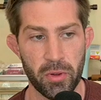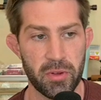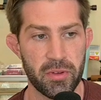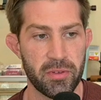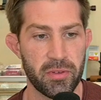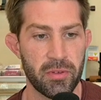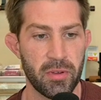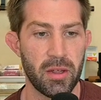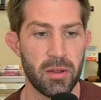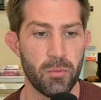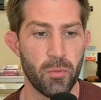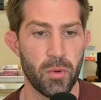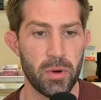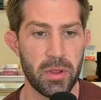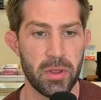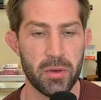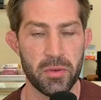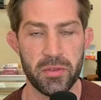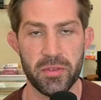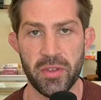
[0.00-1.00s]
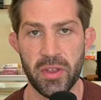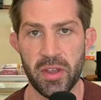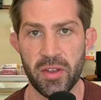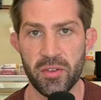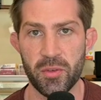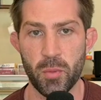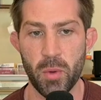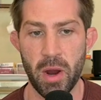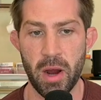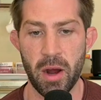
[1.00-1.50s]
It's one of those
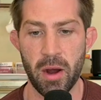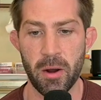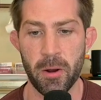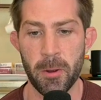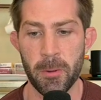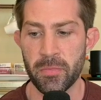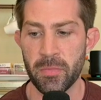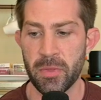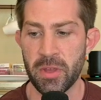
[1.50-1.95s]
things where,